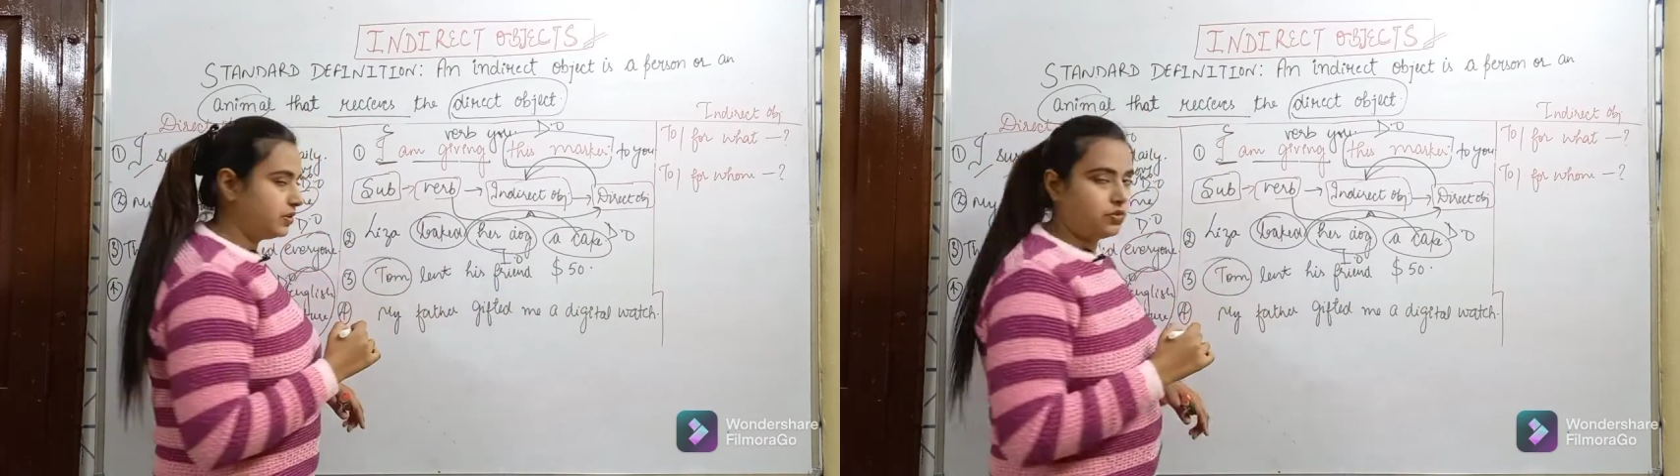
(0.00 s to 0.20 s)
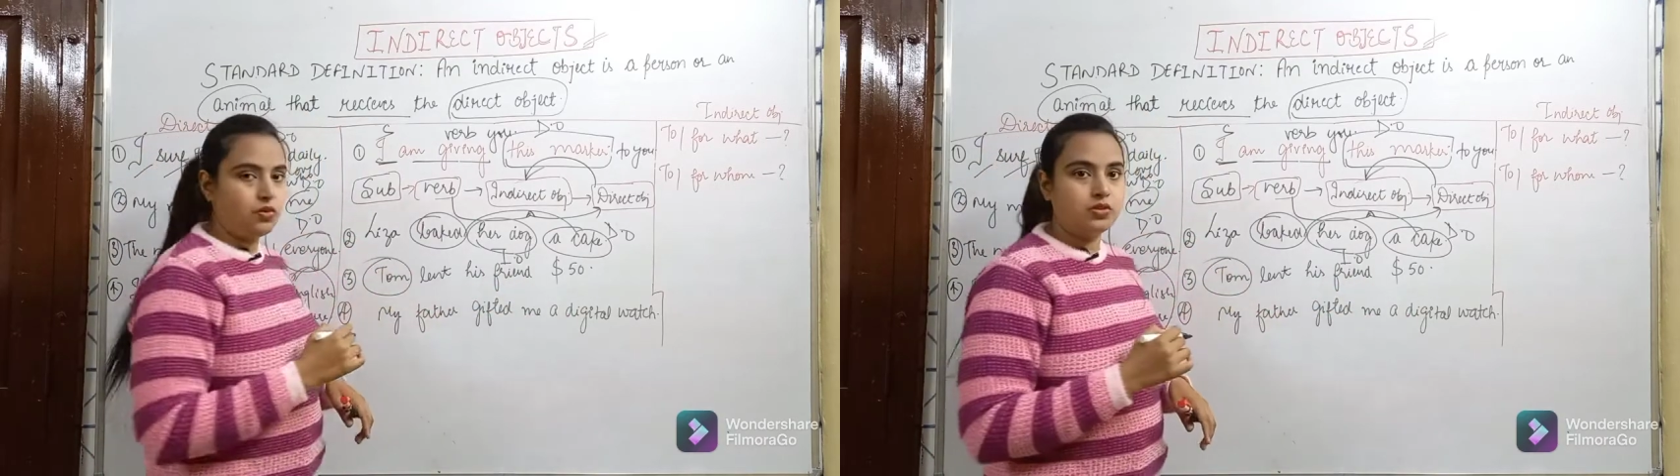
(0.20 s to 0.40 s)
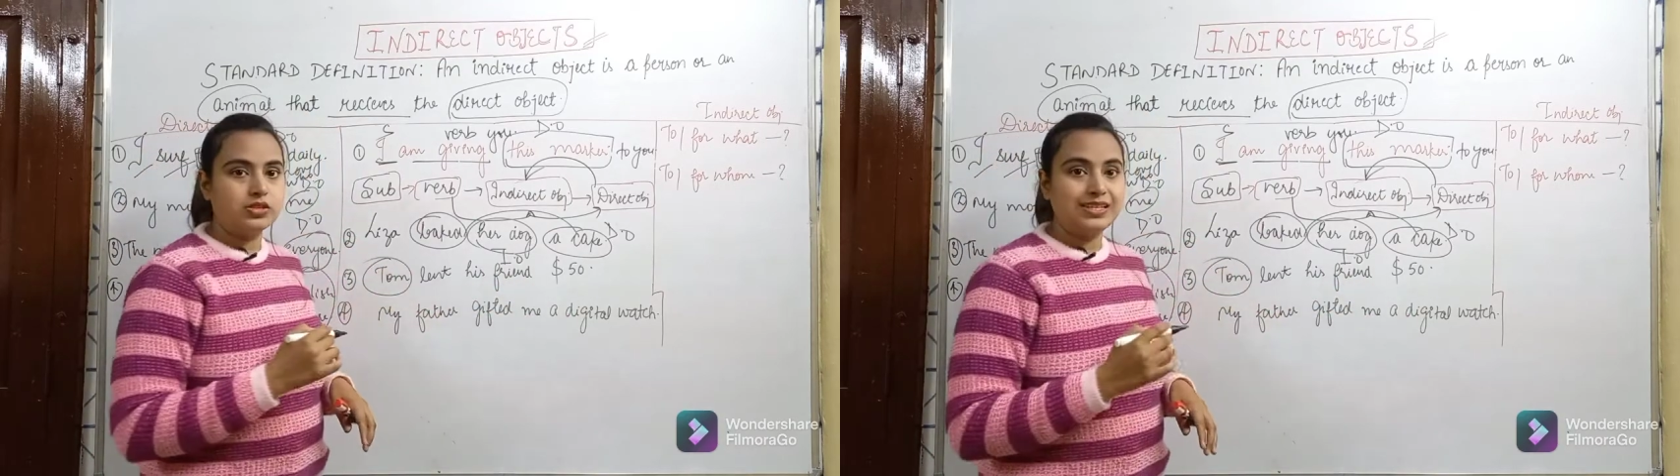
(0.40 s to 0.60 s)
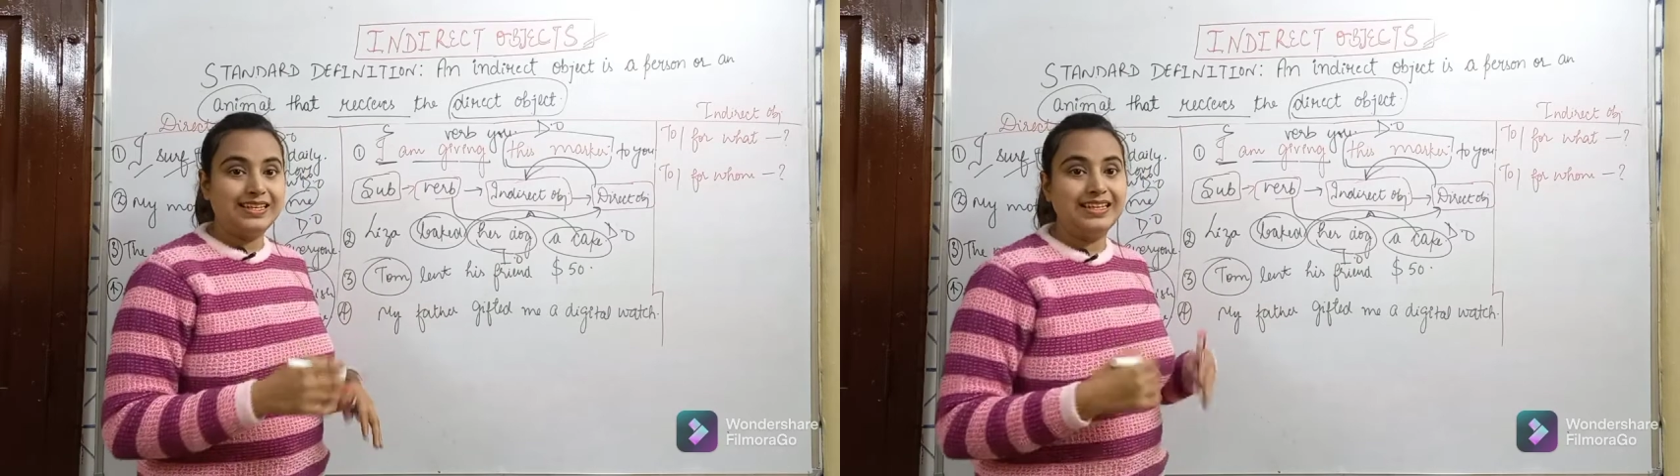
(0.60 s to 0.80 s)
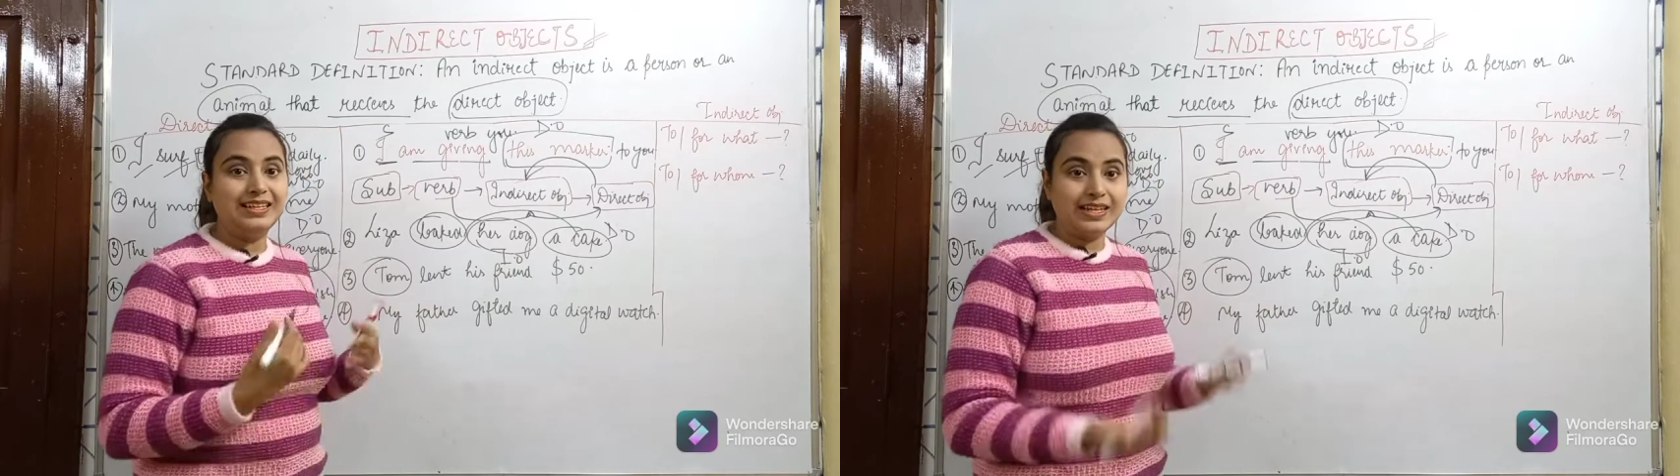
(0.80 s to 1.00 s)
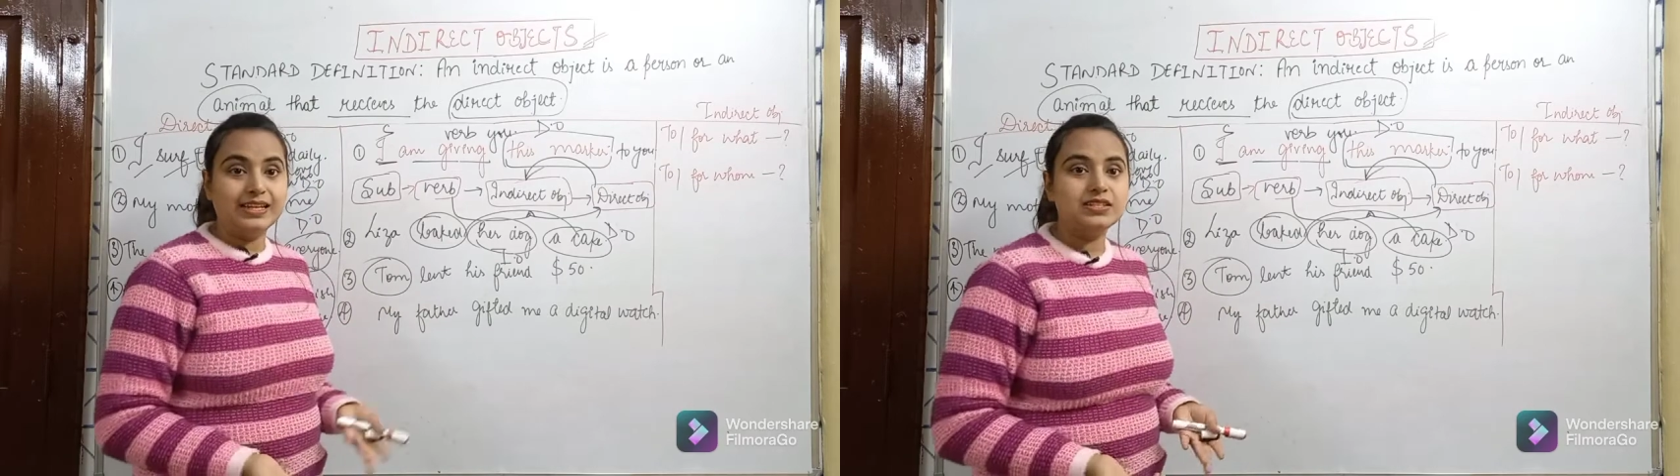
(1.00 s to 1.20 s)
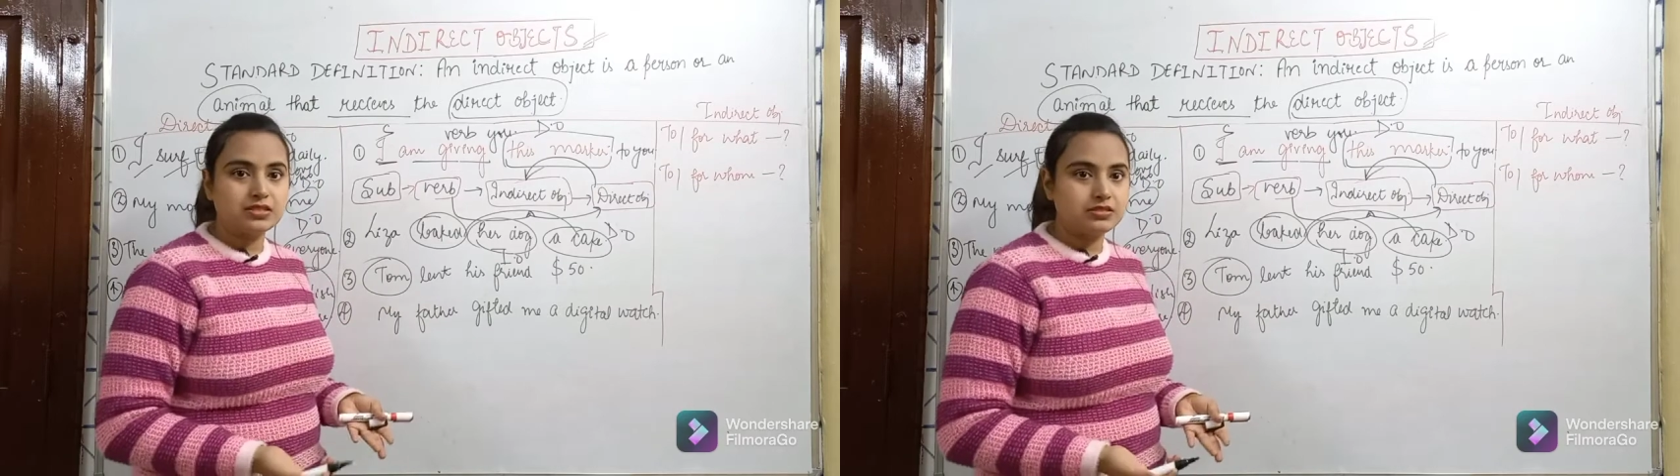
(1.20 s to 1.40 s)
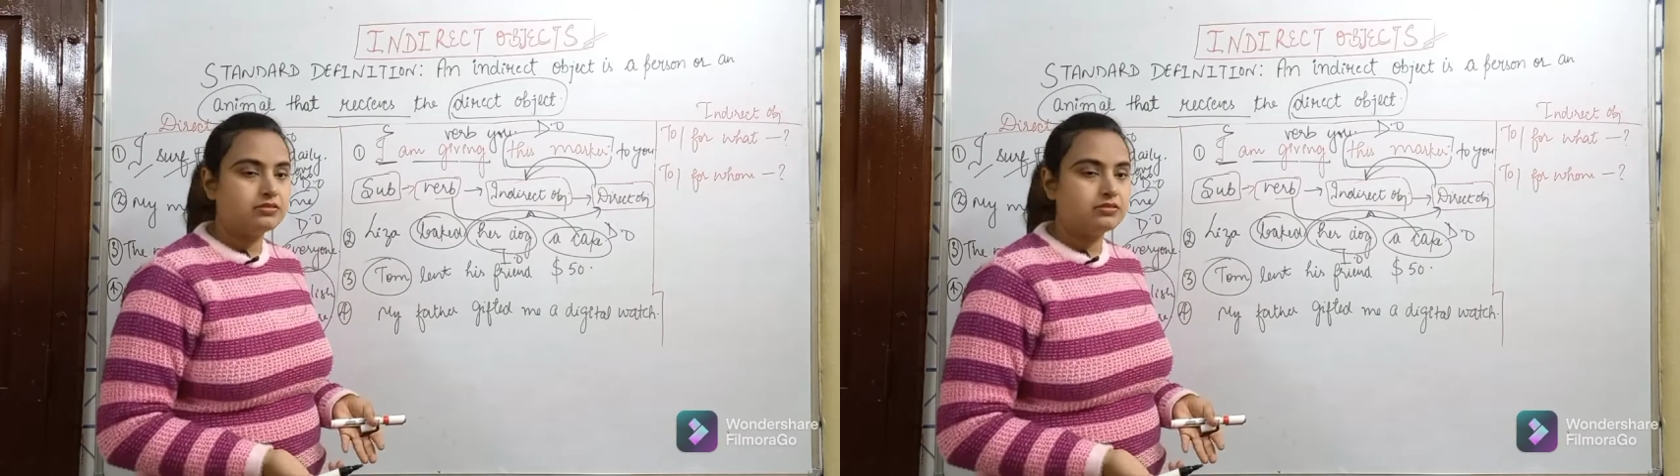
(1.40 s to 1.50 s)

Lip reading: because he lent.